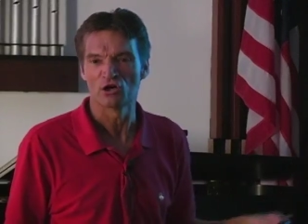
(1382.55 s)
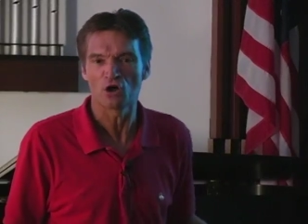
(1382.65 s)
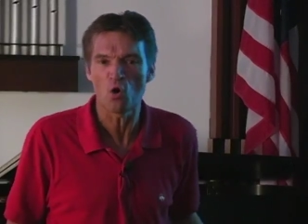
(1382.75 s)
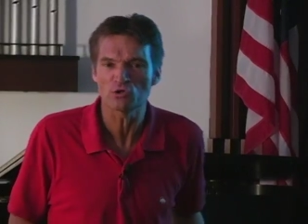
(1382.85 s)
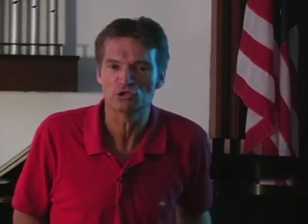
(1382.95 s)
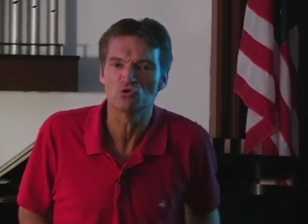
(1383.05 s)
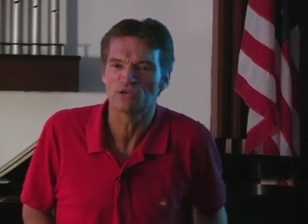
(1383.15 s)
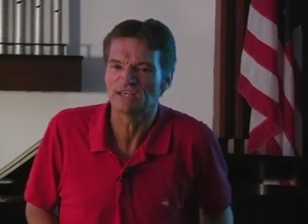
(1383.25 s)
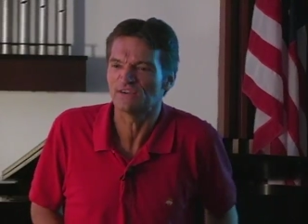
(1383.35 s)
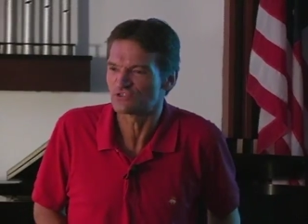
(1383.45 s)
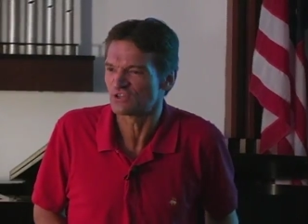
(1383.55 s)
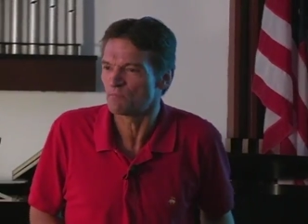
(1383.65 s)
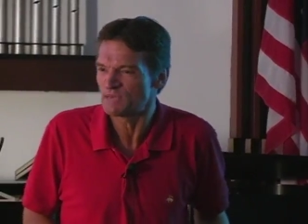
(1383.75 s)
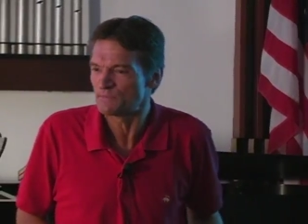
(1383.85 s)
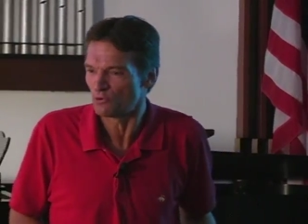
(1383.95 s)
CoQ can give some
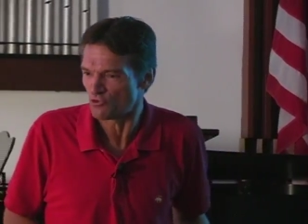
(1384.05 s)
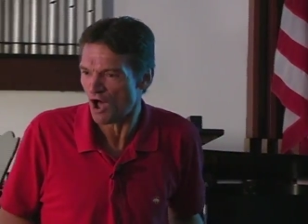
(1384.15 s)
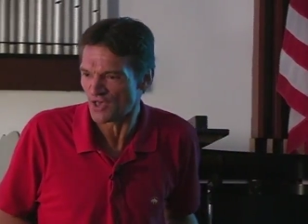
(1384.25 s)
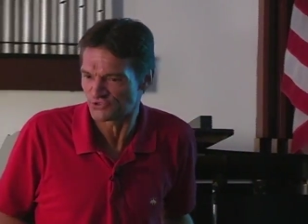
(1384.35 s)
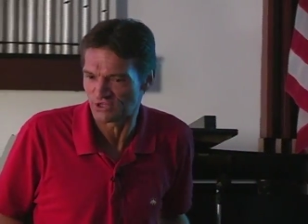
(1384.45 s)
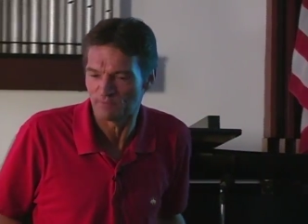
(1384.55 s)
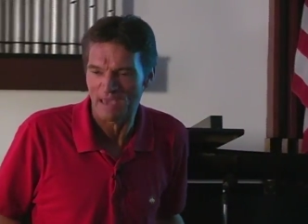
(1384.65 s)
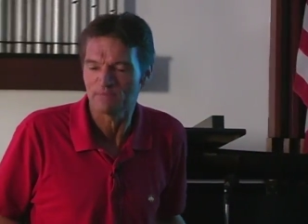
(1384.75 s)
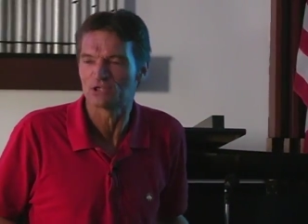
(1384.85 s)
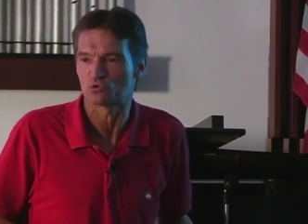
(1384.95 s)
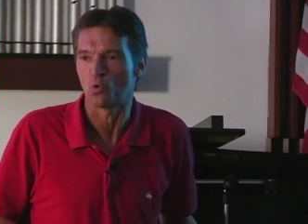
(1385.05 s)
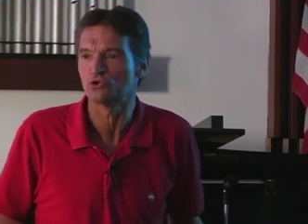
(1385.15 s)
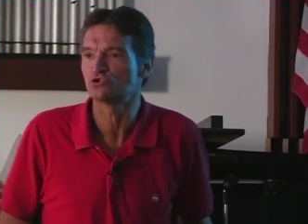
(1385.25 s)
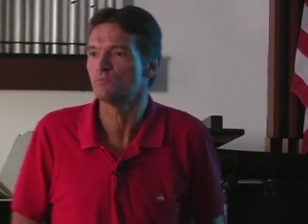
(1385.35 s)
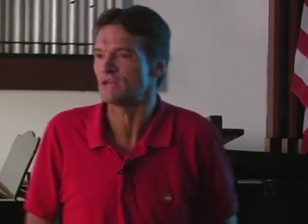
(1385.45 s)
people nausea. Maybe it's one
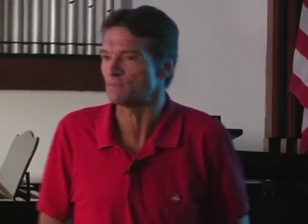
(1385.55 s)
too many